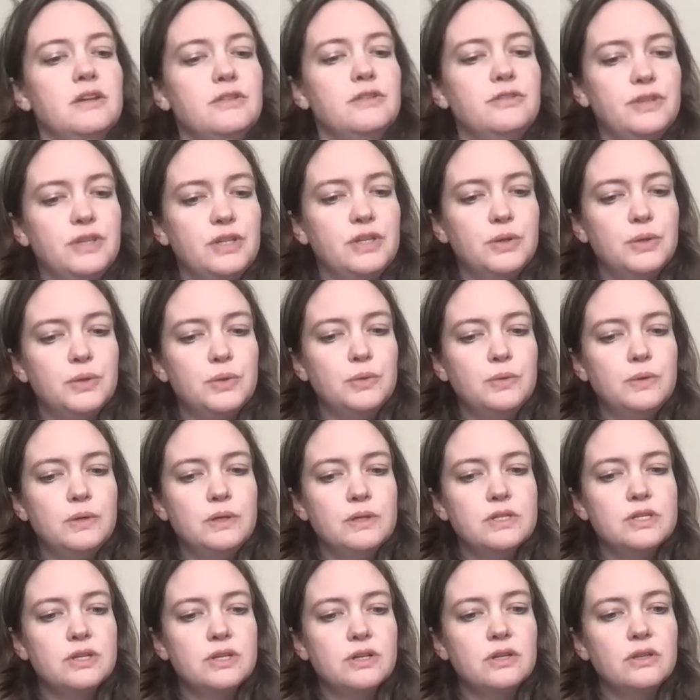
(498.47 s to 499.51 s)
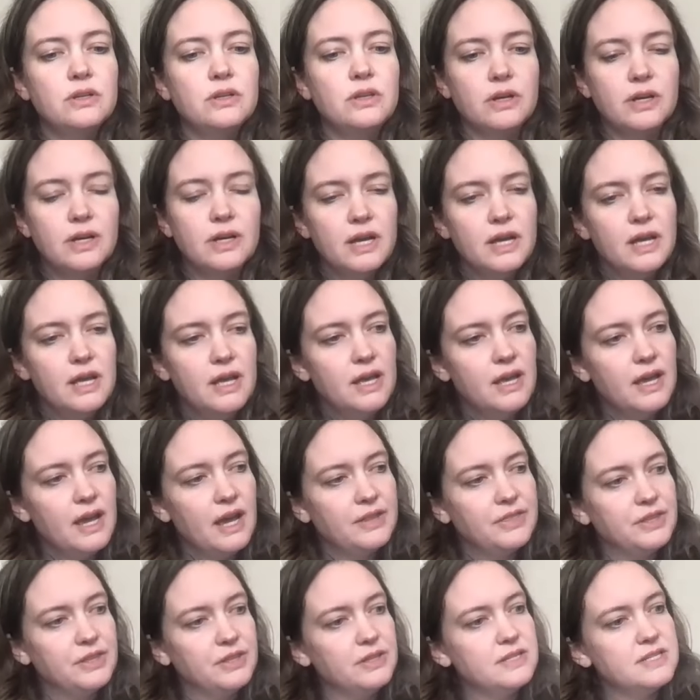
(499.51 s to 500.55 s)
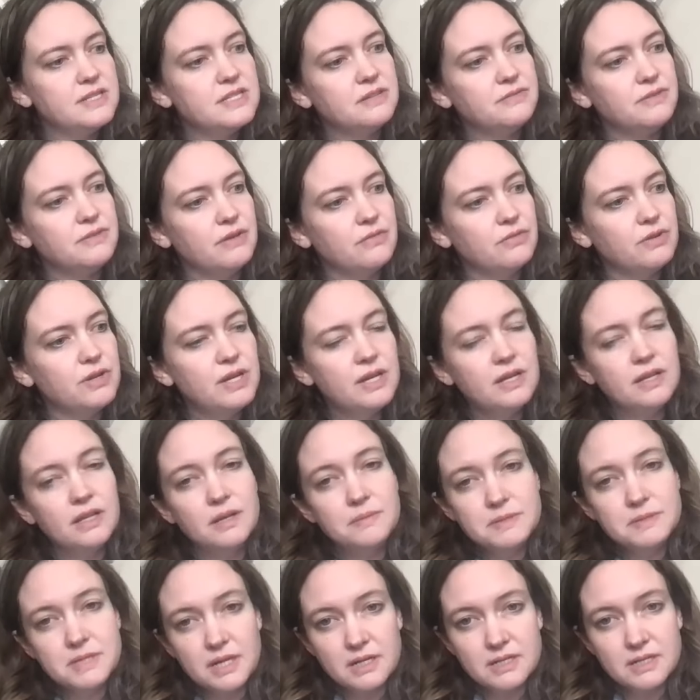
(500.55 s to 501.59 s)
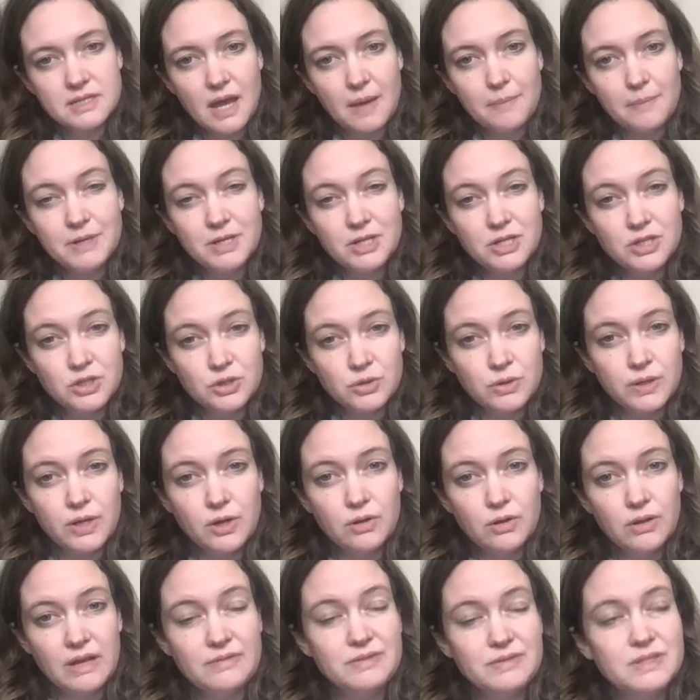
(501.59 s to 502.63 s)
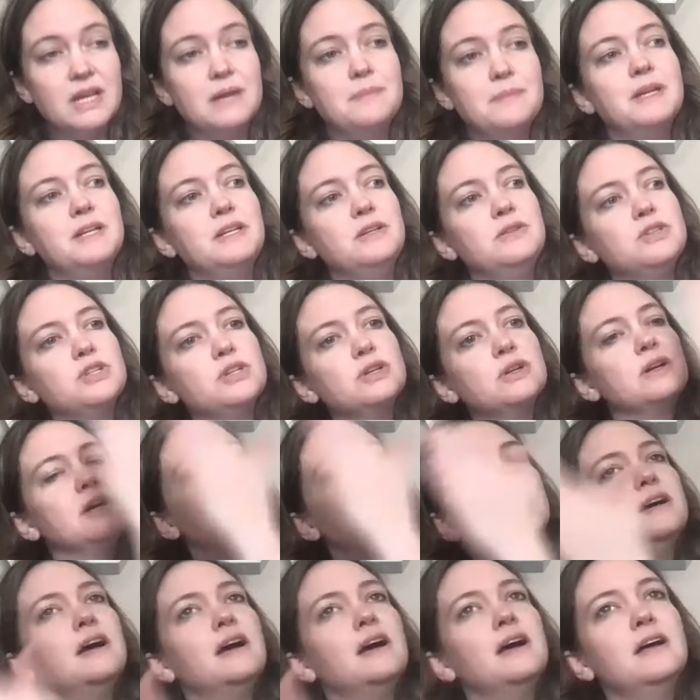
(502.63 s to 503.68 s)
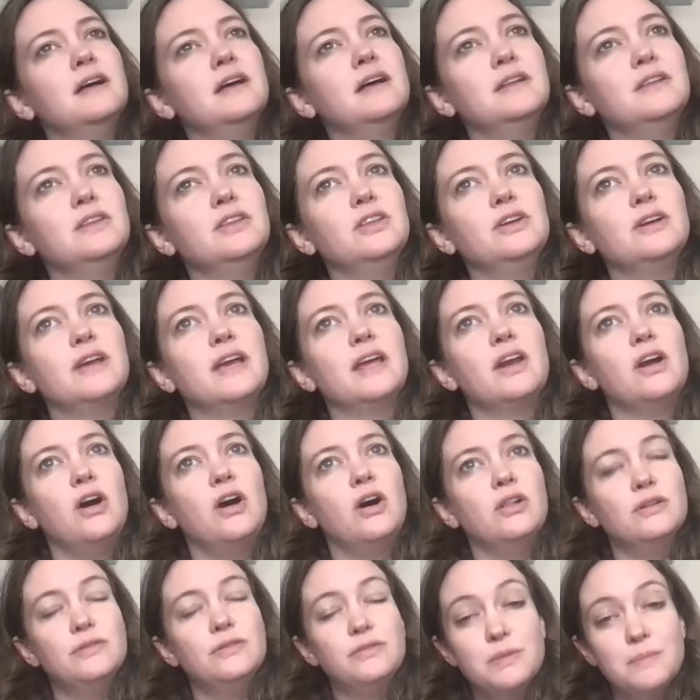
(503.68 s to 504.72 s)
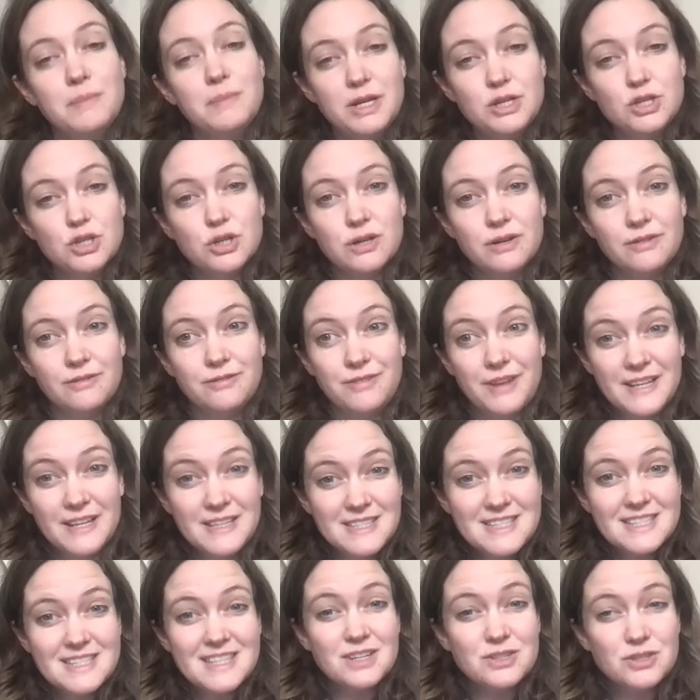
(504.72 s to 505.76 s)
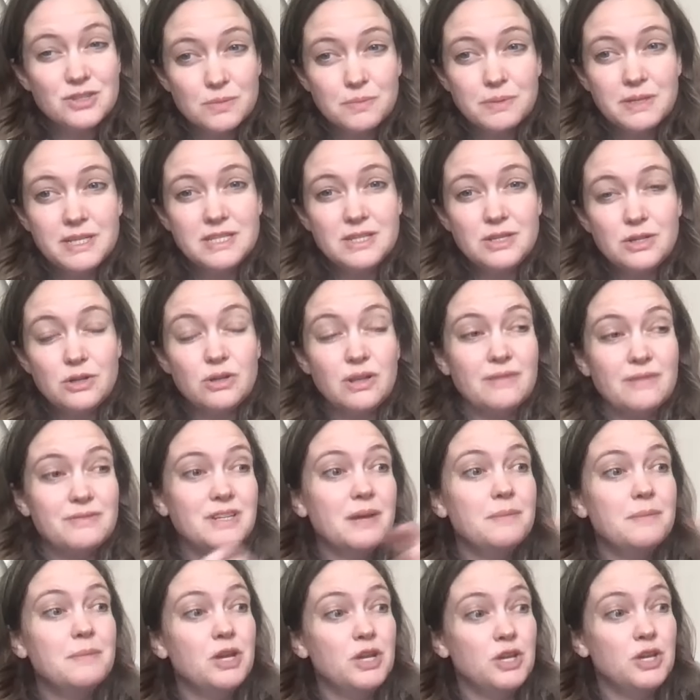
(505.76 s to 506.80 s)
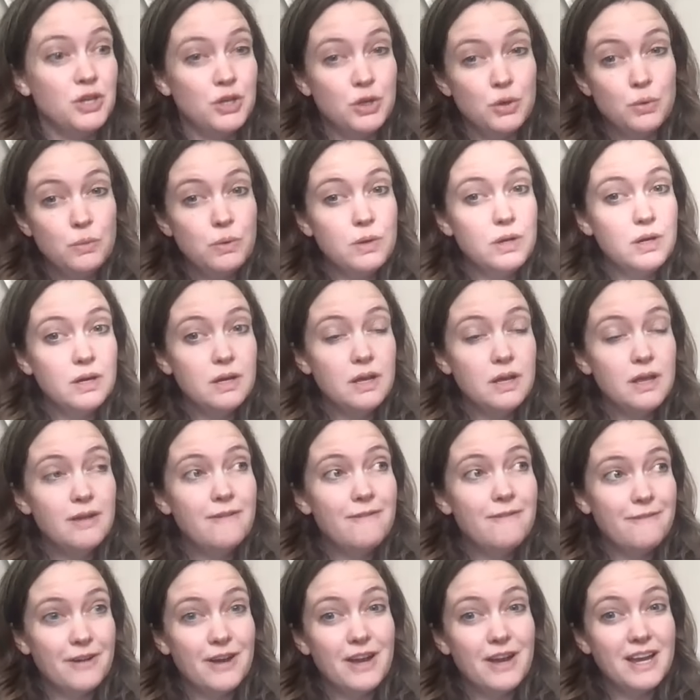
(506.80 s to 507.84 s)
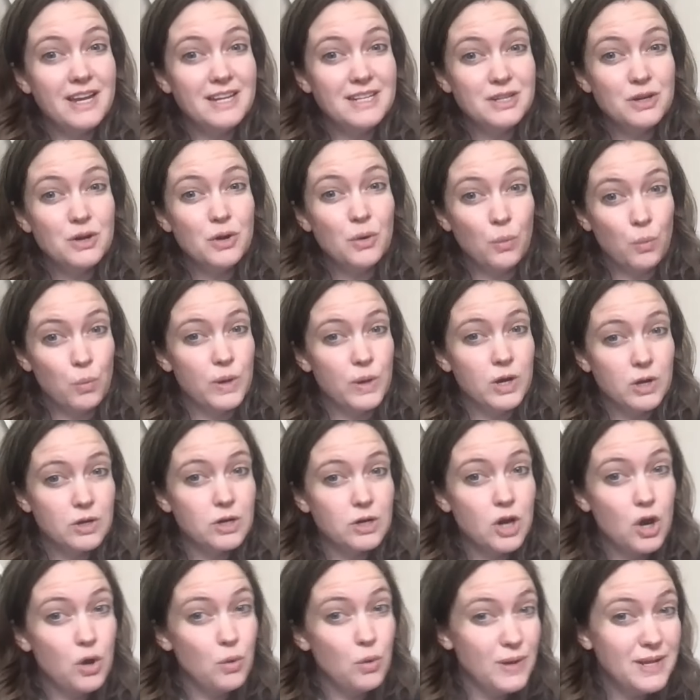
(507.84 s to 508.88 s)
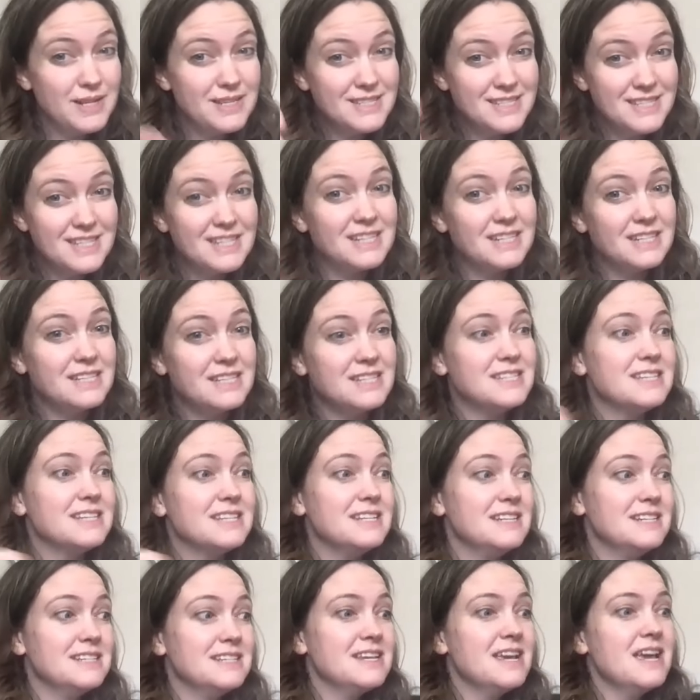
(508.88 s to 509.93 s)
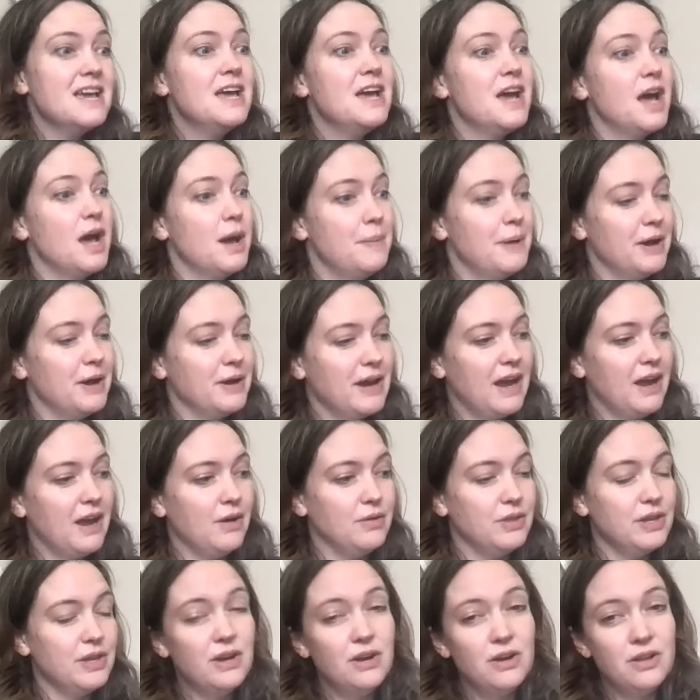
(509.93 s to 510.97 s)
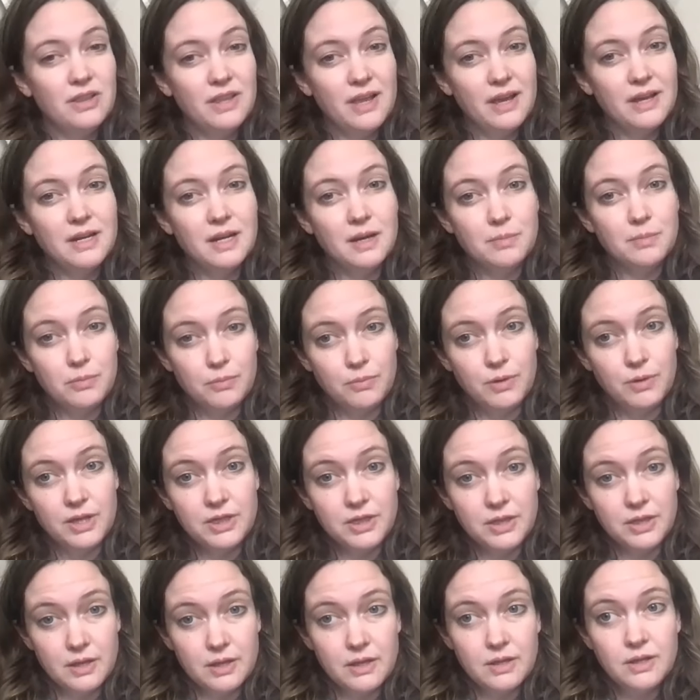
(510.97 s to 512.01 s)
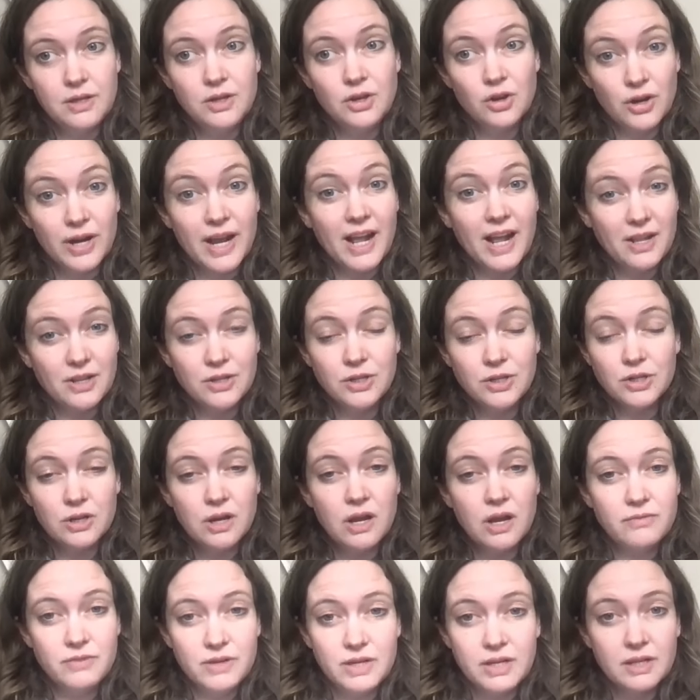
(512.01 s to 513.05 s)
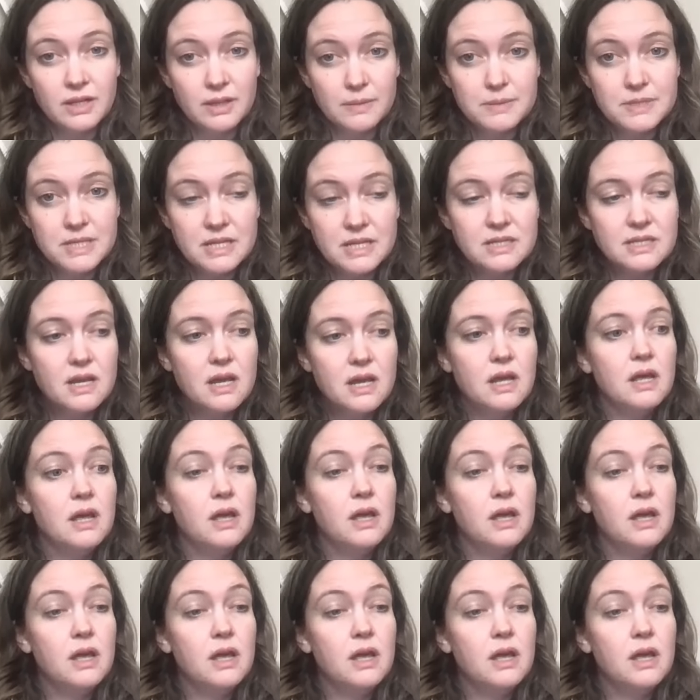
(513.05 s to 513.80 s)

if you took a look at the list of every eclipse that has happened during your lifetime and you took a look at all of the major events that took place in your lifetime, you would find weird coincidences about how they all line up with your calendar of eclipses.